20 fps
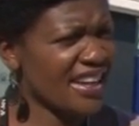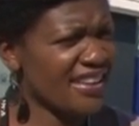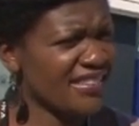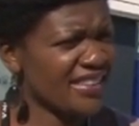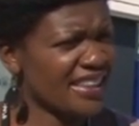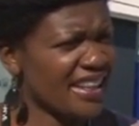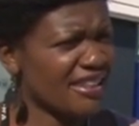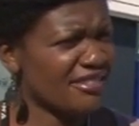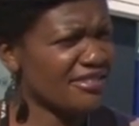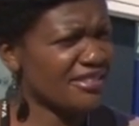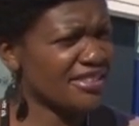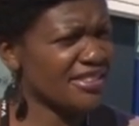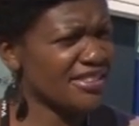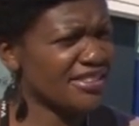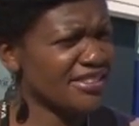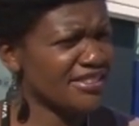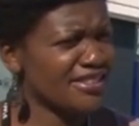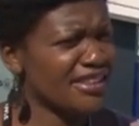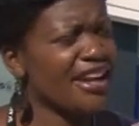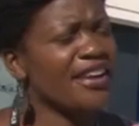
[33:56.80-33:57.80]
Year 11.
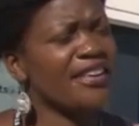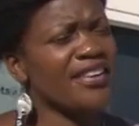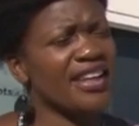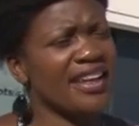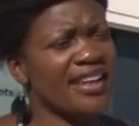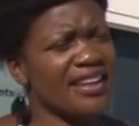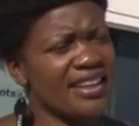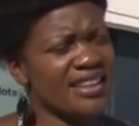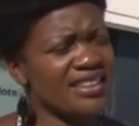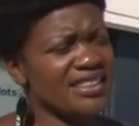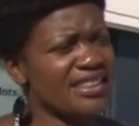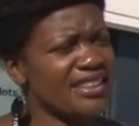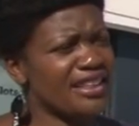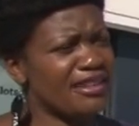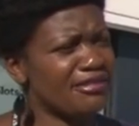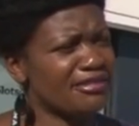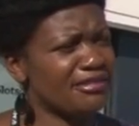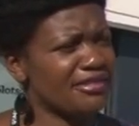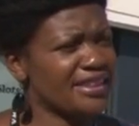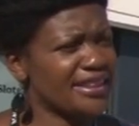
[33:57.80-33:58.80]
Okay, that's
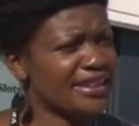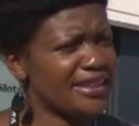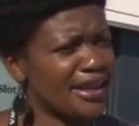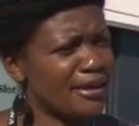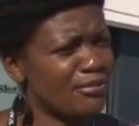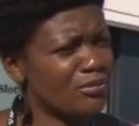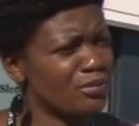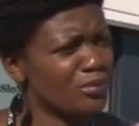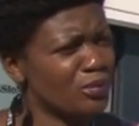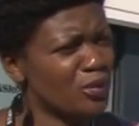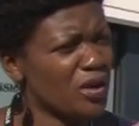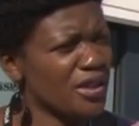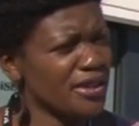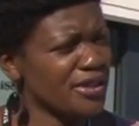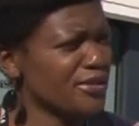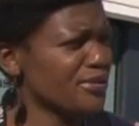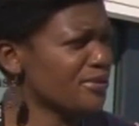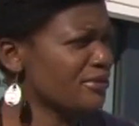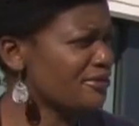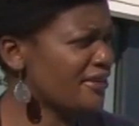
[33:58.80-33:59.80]
lovely. And what
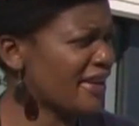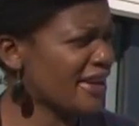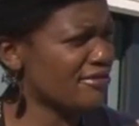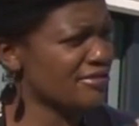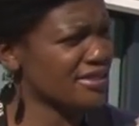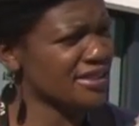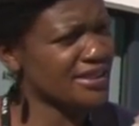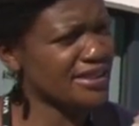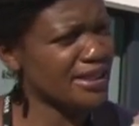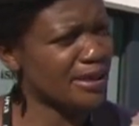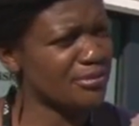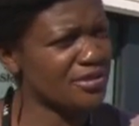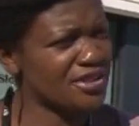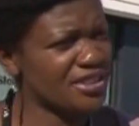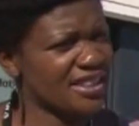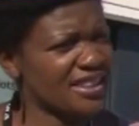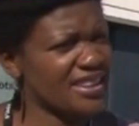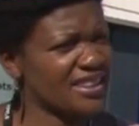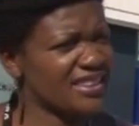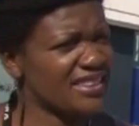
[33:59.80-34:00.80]
are your favourite
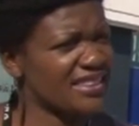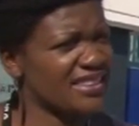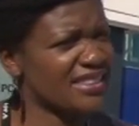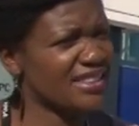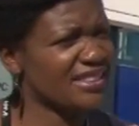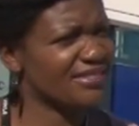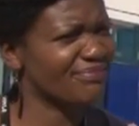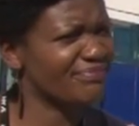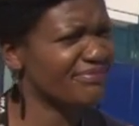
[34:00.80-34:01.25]
subjects?